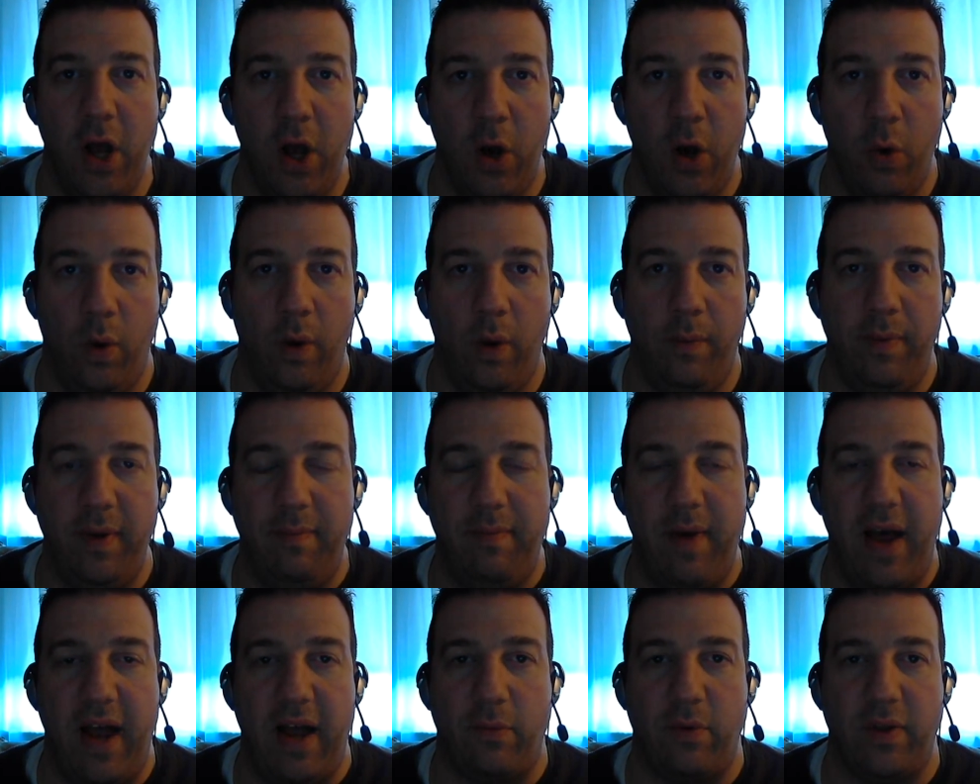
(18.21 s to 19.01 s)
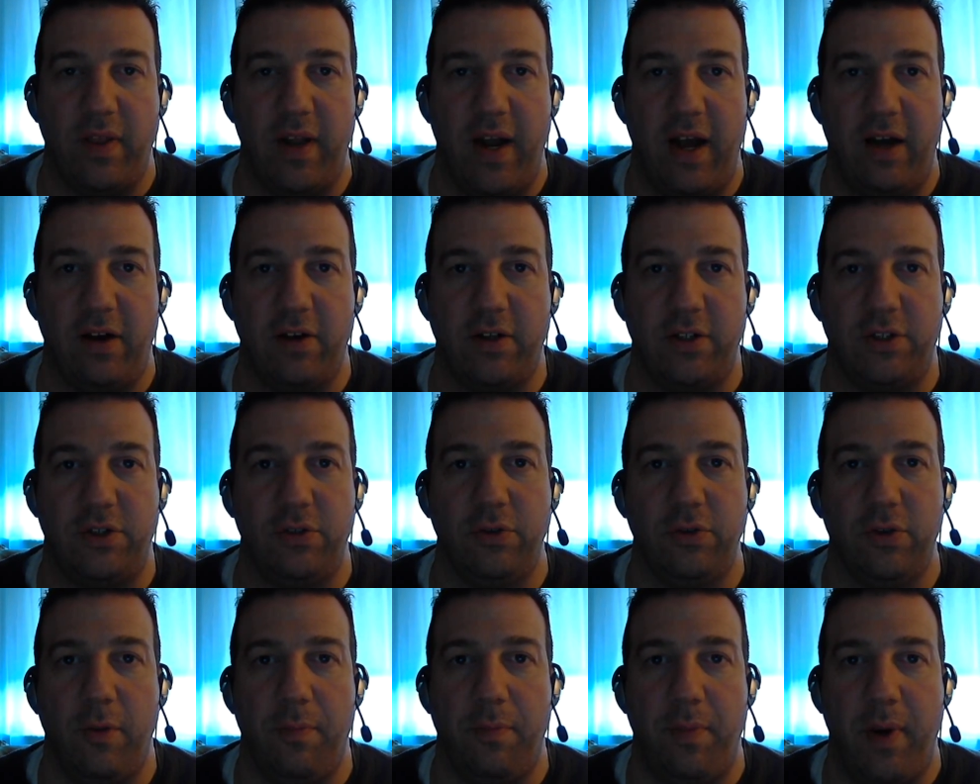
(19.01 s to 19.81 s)
we'll be back with an Al
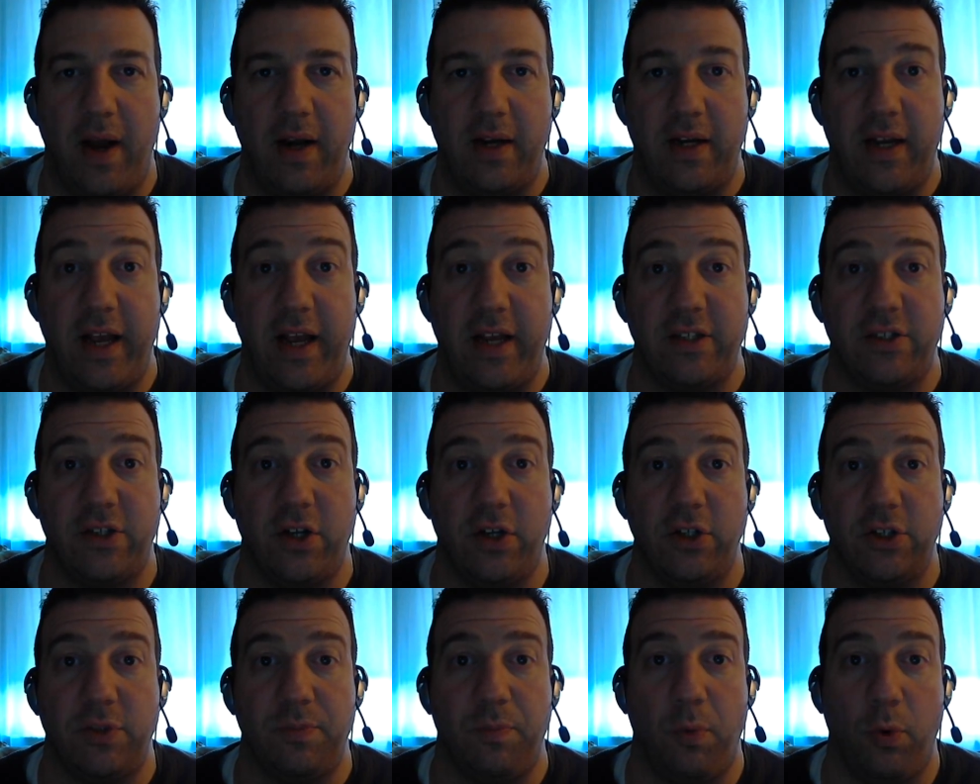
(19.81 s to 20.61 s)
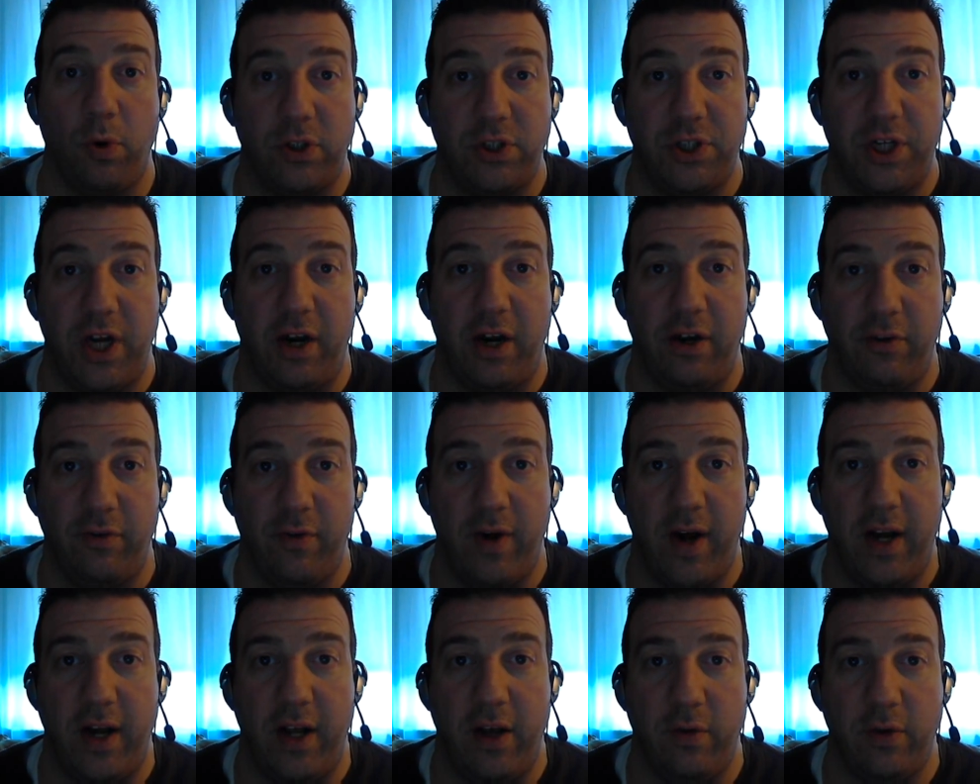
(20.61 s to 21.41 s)
Gattullo podcast on Sports Shouting
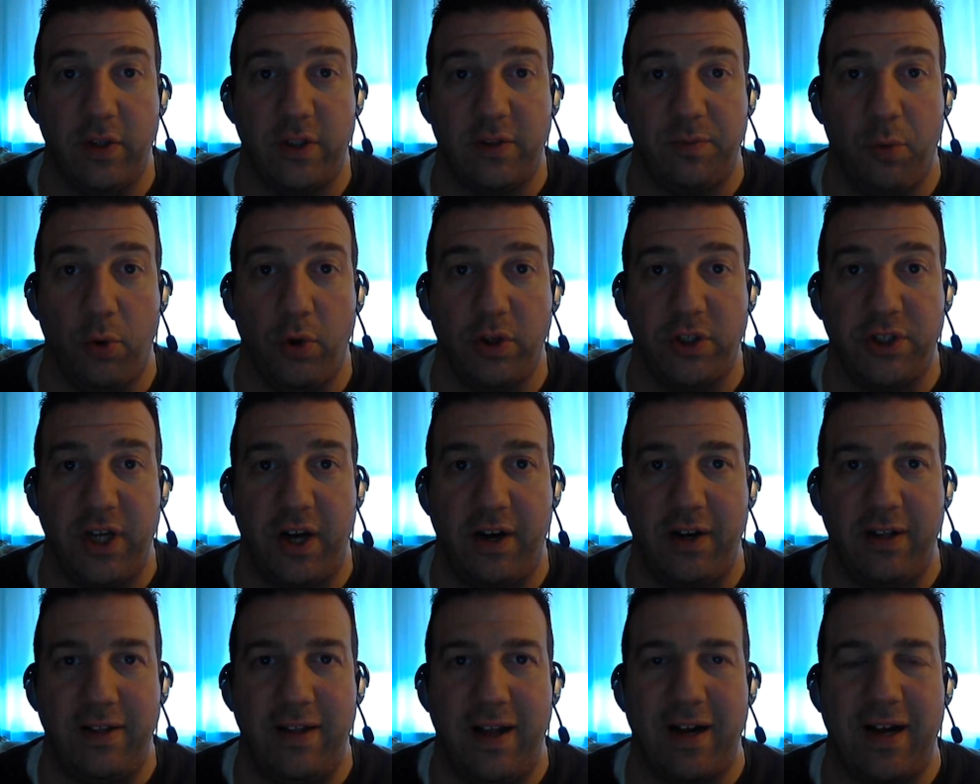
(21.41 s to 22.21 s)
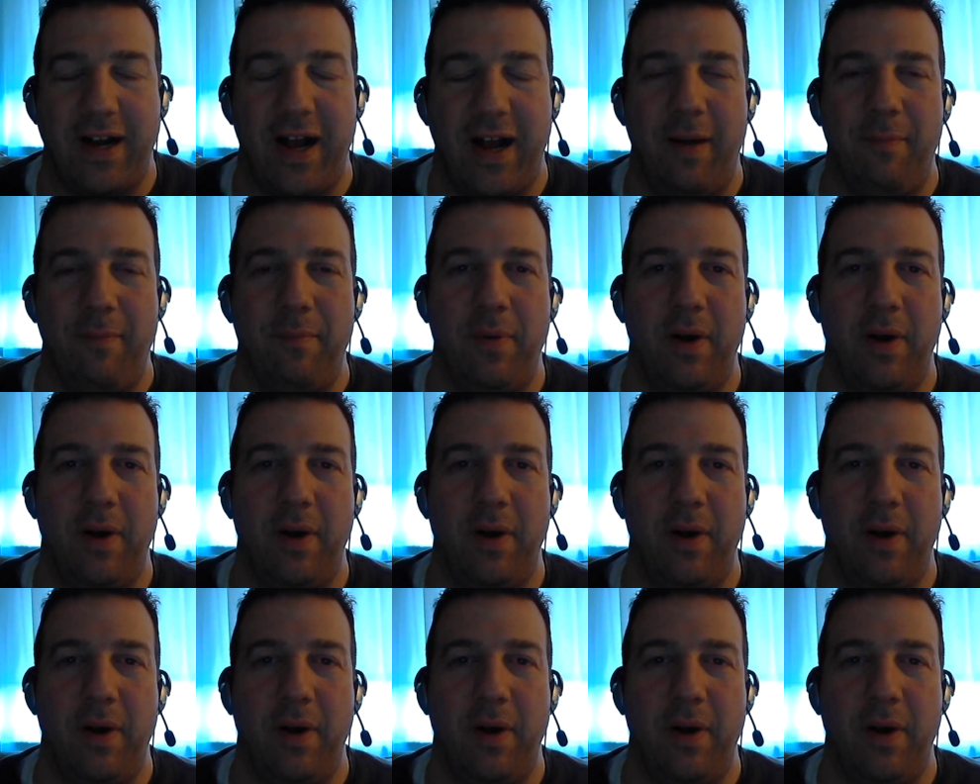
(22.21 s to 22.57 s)
Radio at sportsshouting.com.